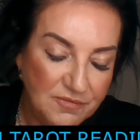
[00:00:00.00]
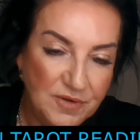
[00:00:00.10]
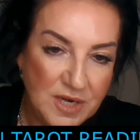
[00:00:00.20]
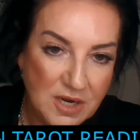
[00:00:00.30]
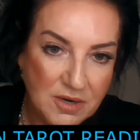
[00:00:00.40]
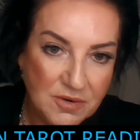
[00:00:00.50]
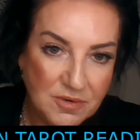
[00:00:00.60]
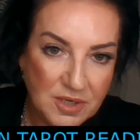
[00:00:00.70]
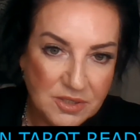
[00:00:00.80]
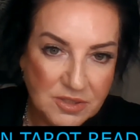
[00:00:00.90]

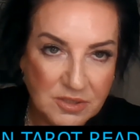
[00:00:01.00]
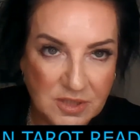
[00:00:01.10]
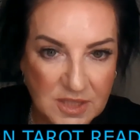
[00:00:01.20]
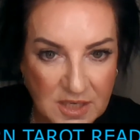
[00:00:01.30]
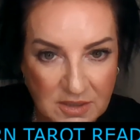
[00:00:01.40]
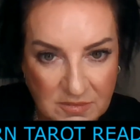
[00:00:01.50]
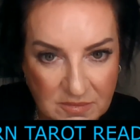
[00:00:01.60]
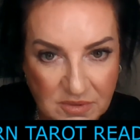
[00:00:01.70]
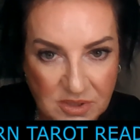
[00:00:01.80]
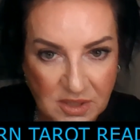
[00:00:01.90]
video, as soon as I
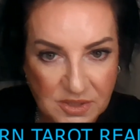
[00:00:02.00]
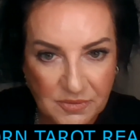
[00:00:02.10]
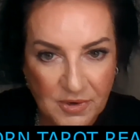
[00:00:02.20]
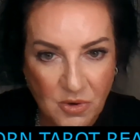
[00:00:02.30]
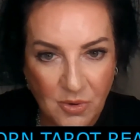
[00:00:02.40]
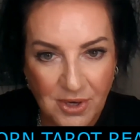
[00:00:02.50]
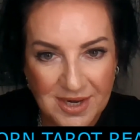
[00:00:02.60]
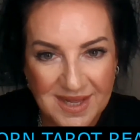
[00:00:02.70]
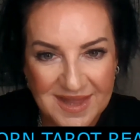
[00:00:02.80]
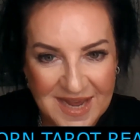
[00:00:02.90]
started to
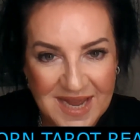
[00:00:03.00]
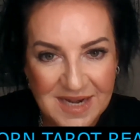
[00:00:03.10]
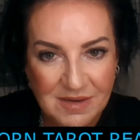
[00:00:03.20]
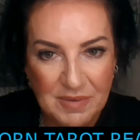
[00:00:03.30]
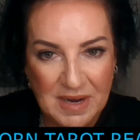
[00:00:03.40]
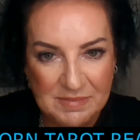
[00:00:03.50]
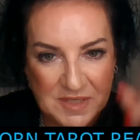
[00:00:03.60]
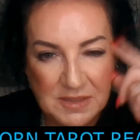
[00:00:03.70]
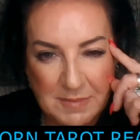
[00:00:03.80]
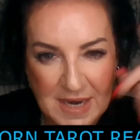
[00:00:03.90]
record, that popped
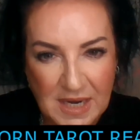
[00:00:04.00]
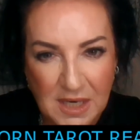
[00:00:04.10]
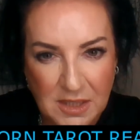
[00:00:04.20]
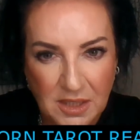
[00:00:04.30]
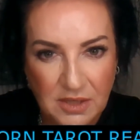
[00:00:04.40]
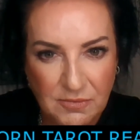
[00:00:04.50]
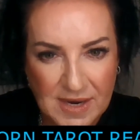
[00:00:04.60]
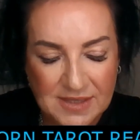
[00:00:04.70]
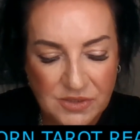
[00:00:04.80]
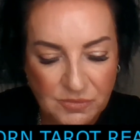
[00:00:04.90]
into my head, like the
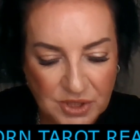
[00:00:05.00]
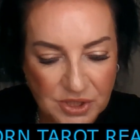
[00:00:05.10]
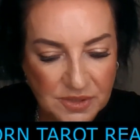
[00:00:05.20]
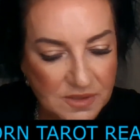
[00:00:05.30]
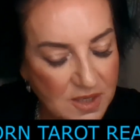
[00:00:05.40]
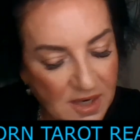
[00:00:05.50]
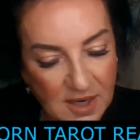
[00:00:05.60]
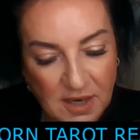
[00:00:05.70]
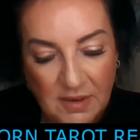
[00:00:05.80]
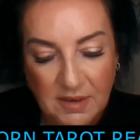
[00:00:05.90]
rags to riches,
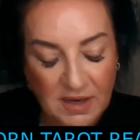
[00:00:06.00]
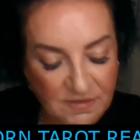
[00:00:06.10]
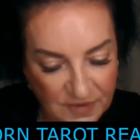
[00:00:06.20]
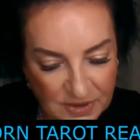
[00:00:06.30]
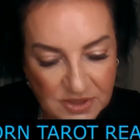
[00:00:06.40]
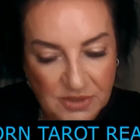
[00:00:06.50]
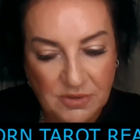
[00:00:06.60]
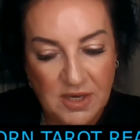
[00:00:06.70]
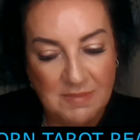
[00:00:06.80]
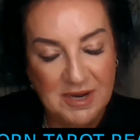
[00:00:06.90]
and very
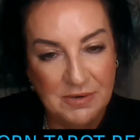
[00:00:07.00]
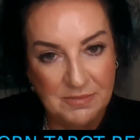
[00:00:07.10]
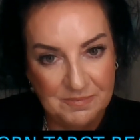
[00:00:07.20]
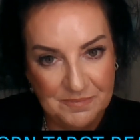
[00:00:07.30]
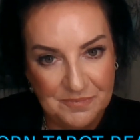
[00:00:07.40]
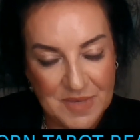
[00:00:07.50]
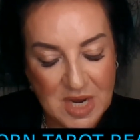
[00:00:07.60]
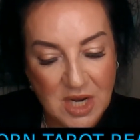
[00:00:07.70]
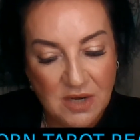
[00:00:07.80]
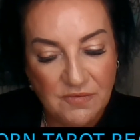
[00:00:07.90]
soon came out.
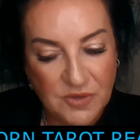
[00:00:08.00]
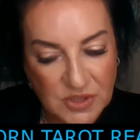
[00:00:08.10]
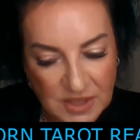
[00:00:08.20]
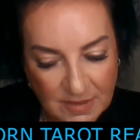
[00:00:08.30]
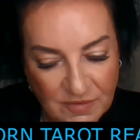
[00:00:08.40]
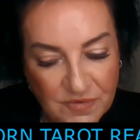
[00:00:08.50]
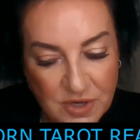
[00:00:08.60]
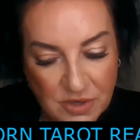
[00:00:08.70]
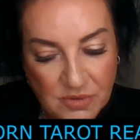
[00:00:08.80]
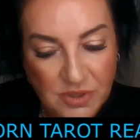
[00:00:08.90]
For some of
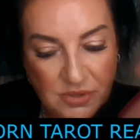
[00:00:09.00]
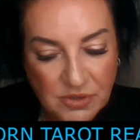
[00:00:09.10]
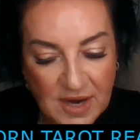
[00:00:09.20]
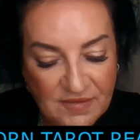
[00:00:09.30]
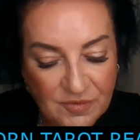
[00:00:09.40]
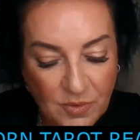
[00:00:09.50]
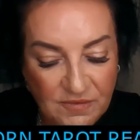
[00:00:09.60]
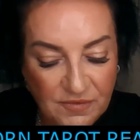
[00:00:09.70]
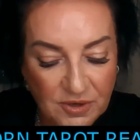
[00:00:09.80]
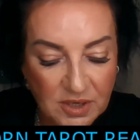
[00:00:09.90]
you, you do have a
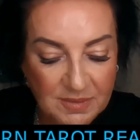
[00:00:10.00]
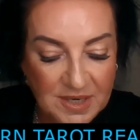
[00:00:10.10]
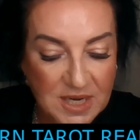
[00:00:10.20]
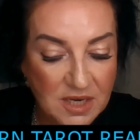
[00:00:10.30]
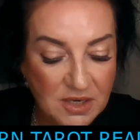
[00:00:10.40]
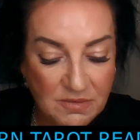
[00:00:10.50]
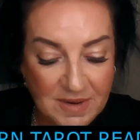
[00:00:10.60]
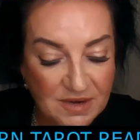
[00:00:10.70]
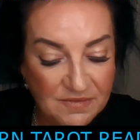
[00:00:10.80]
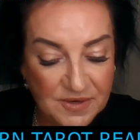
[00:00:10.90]
windfall coming in. You
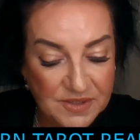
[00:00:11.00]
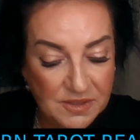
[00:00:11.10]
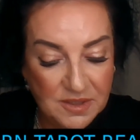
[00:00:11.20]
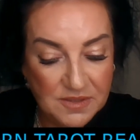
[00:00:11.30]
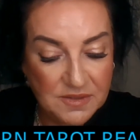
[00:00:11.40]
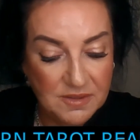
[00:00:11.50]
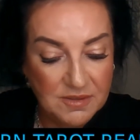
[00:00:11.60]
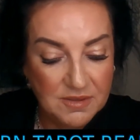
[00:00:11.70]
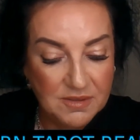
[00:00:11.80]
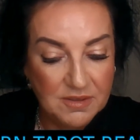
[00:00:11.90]
manifested this,
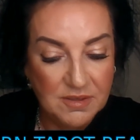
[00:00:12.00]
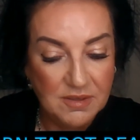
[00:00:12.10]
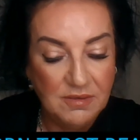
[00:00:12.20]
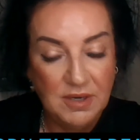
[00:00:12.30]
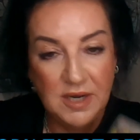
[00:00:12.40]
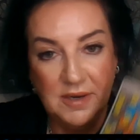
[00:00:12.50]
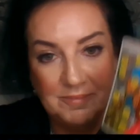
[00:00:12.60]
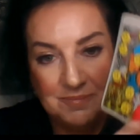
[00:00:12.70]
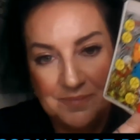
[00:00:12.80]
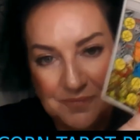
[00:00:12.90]
okay?